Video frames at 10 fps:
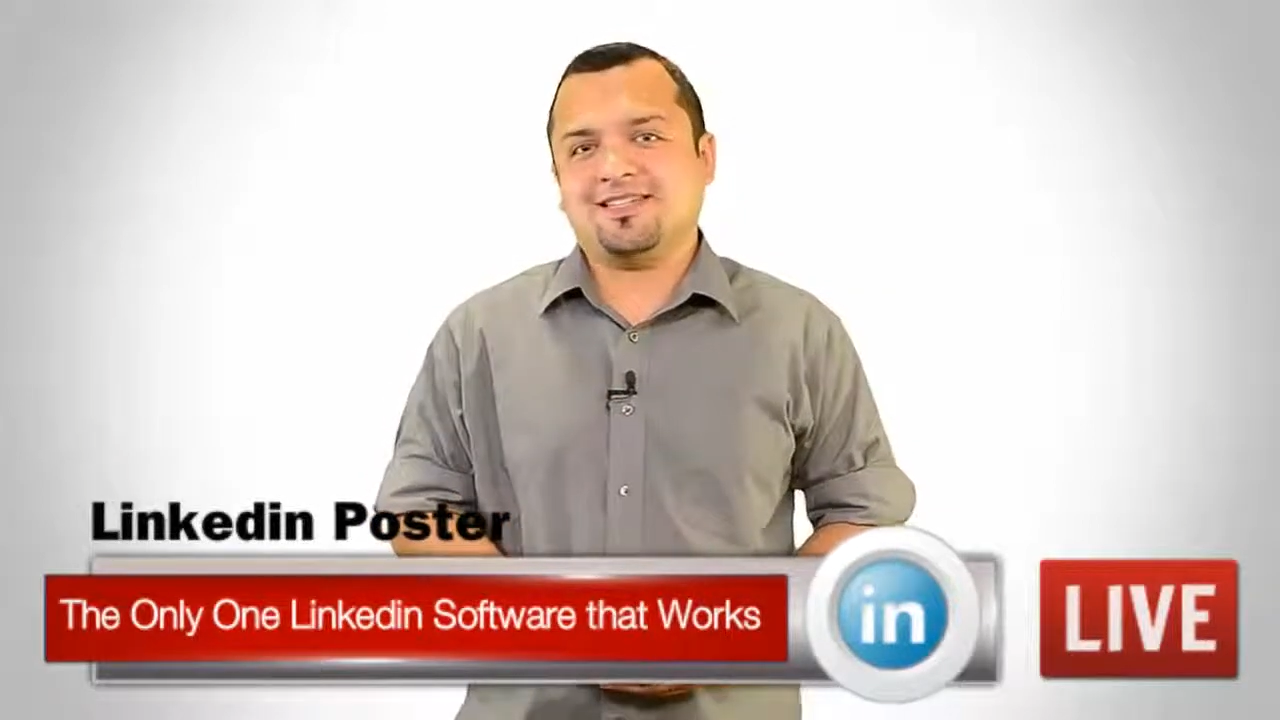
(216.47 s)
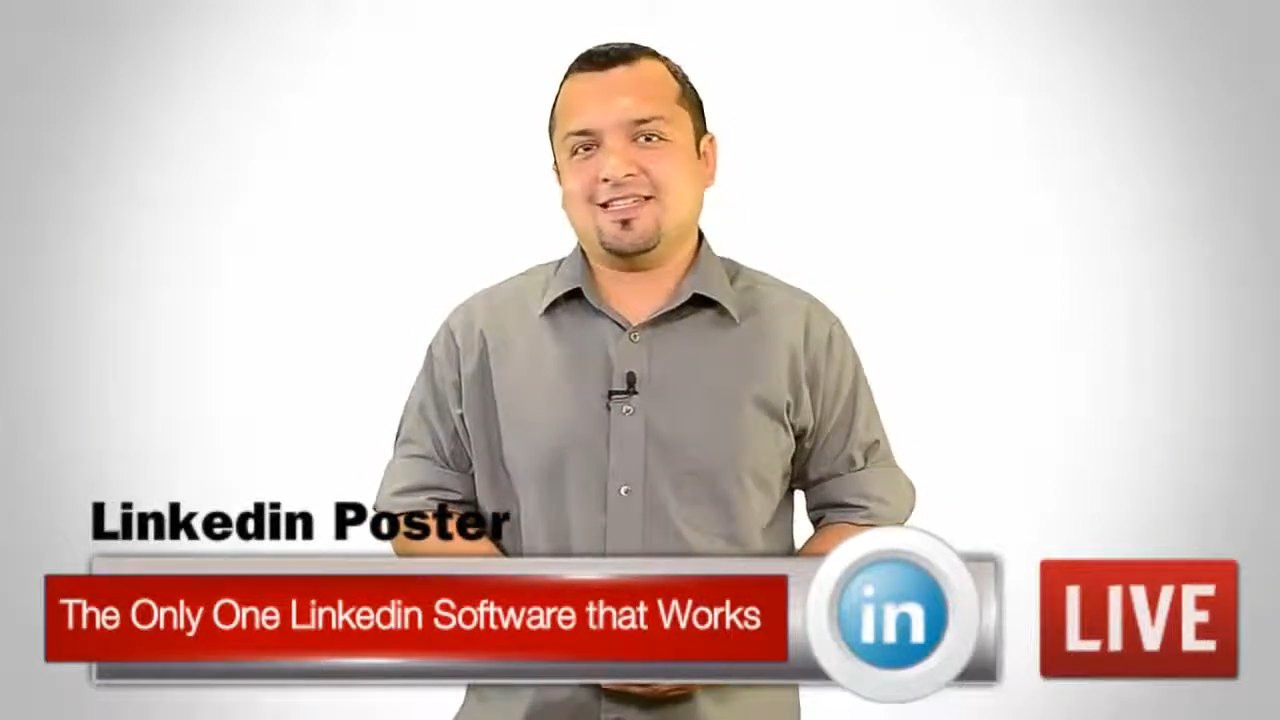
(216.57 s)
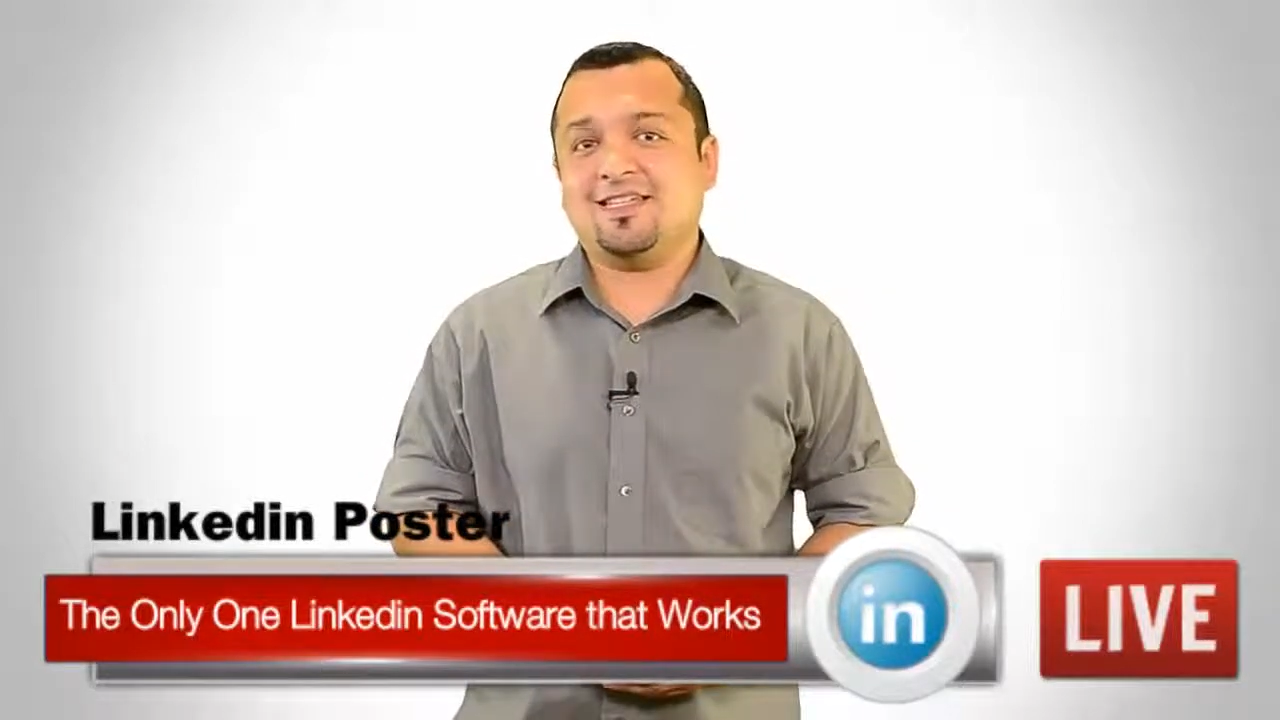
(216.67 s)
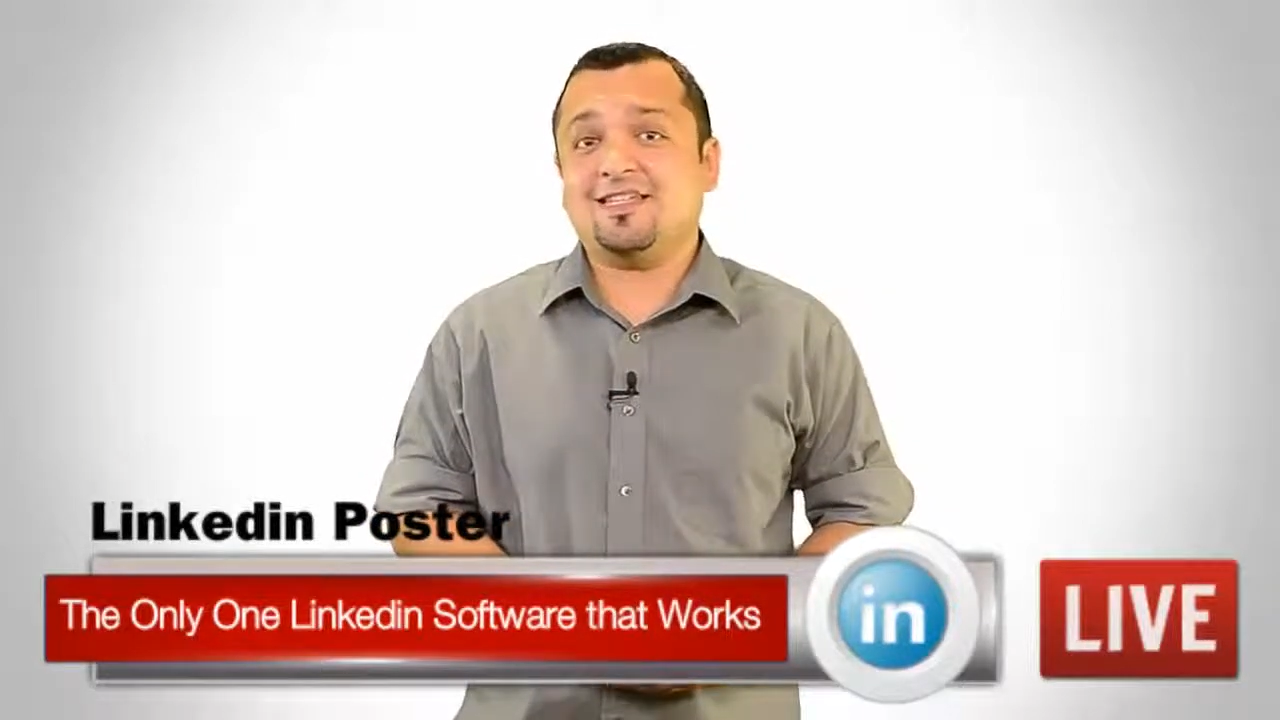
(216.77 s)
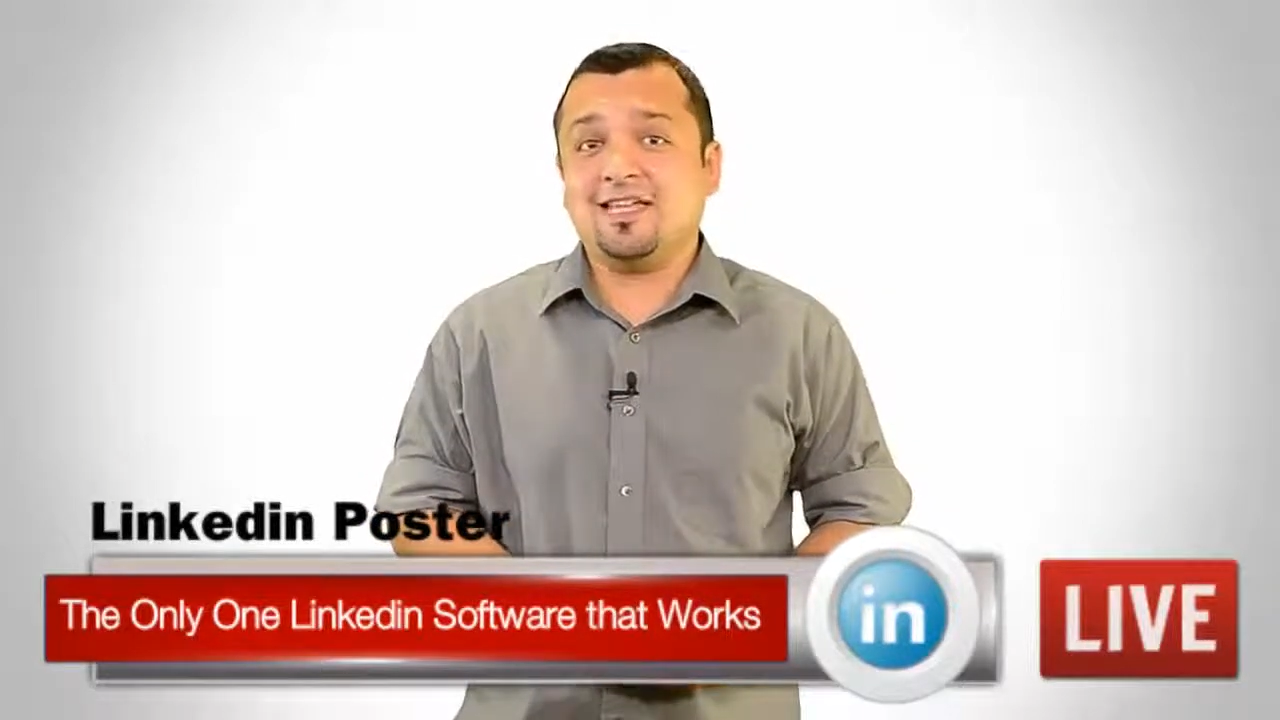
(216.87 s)

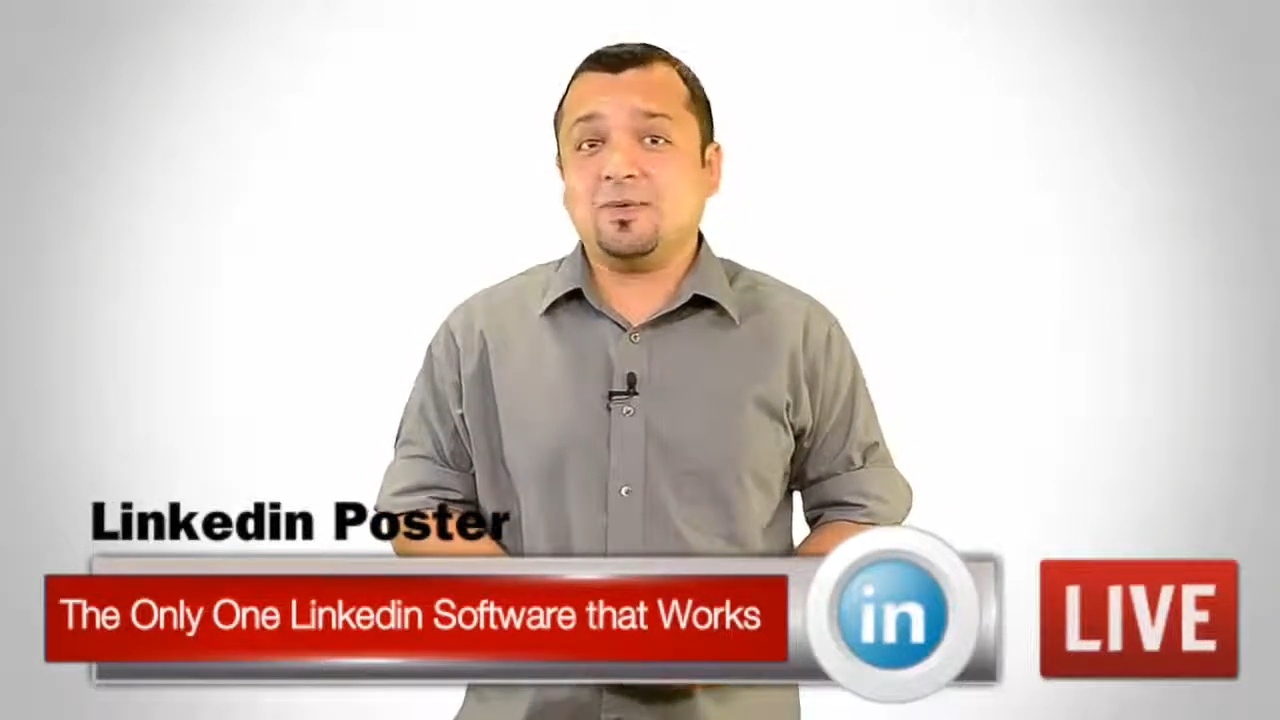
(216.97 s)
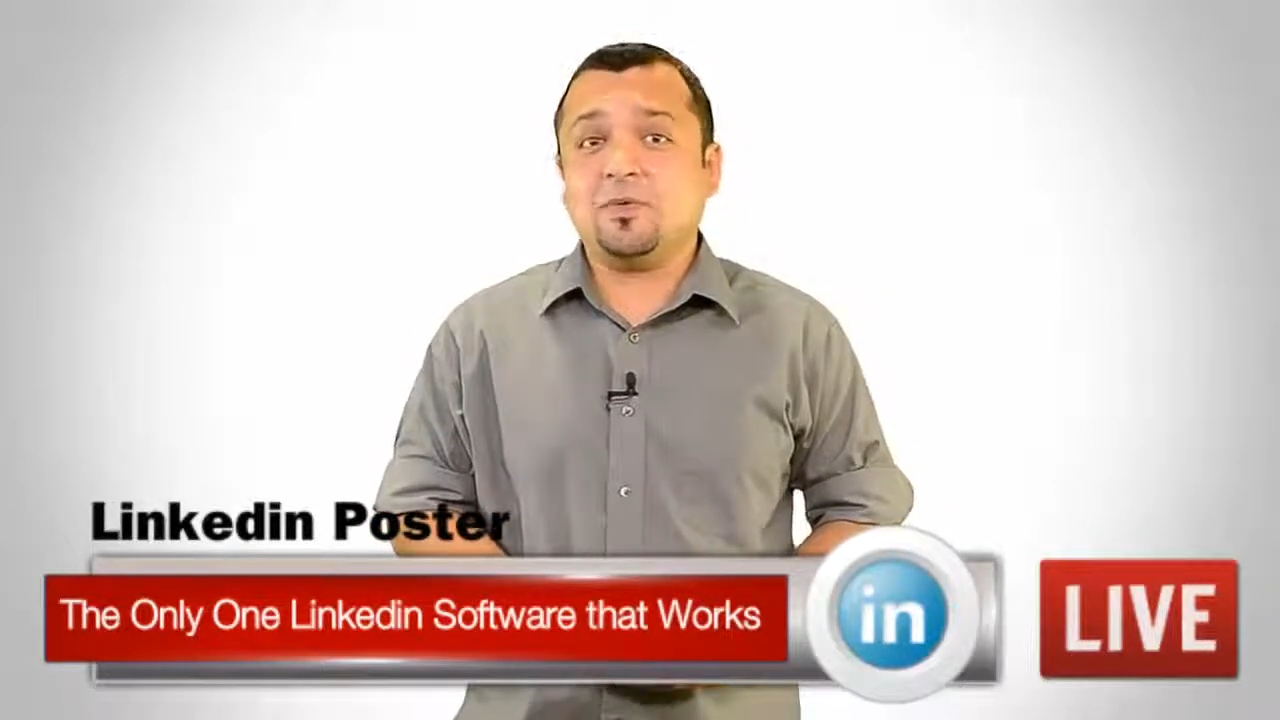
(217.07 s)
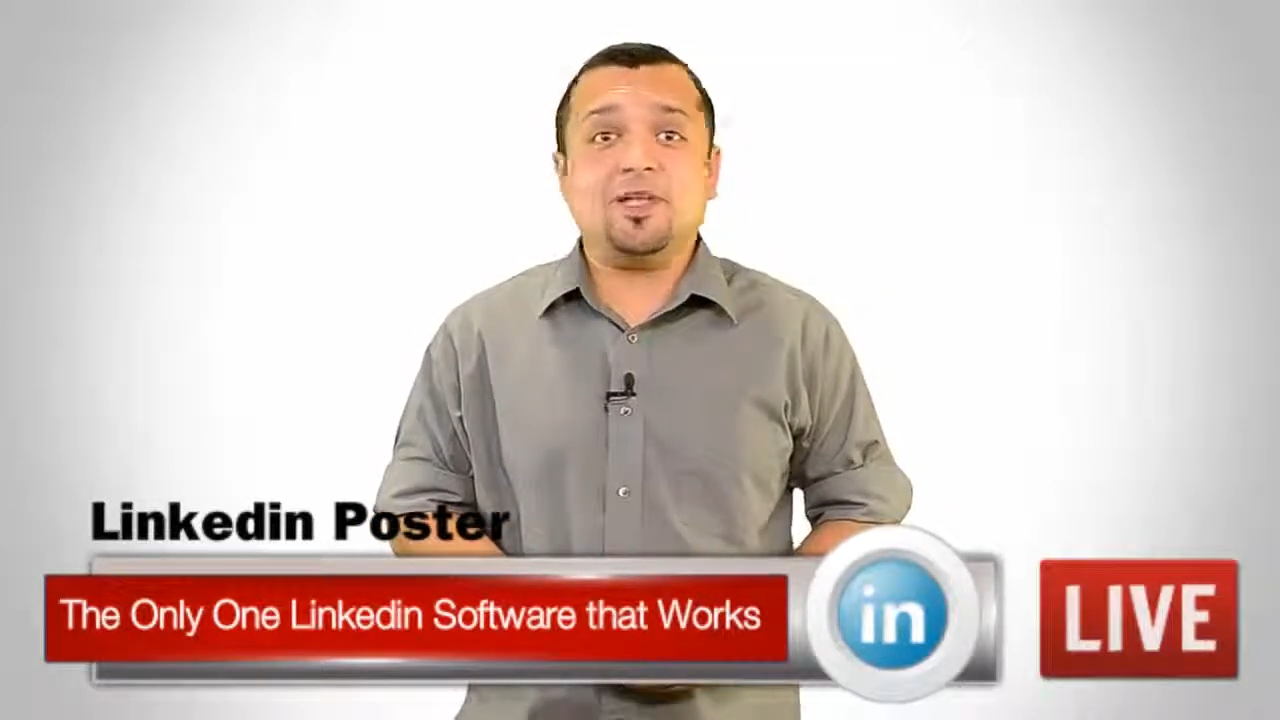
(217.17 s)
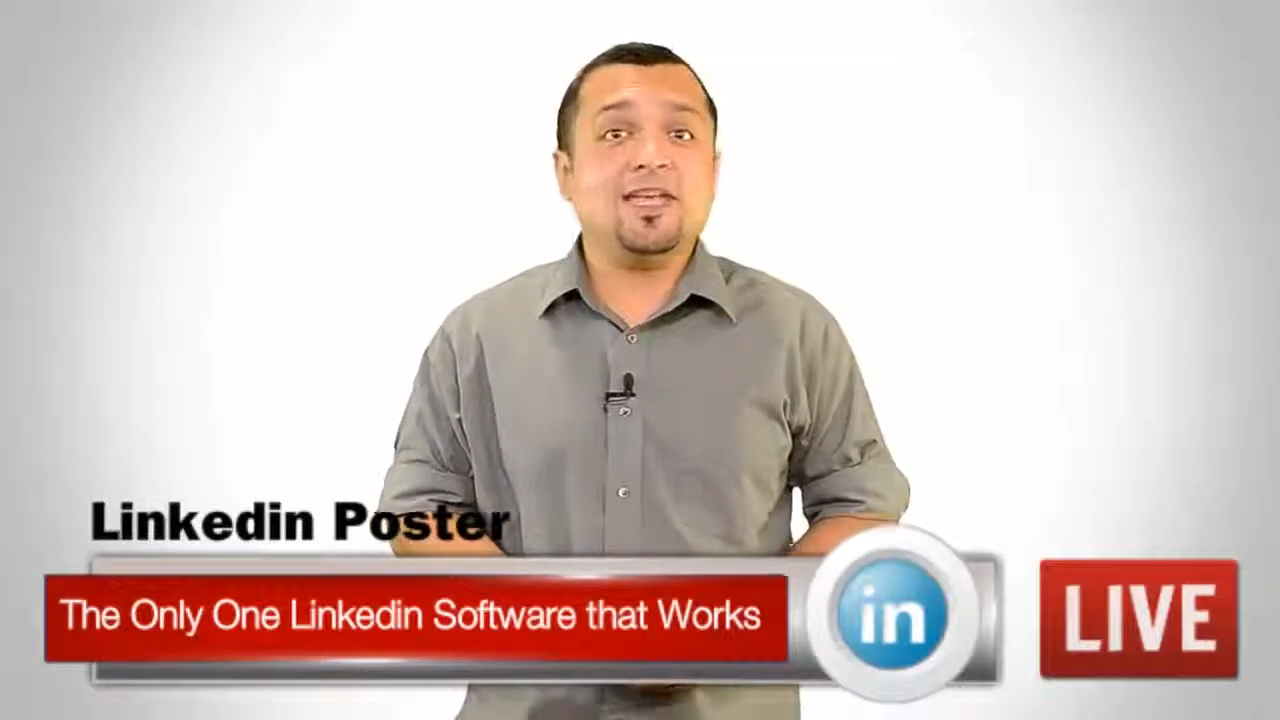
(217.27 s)
in a table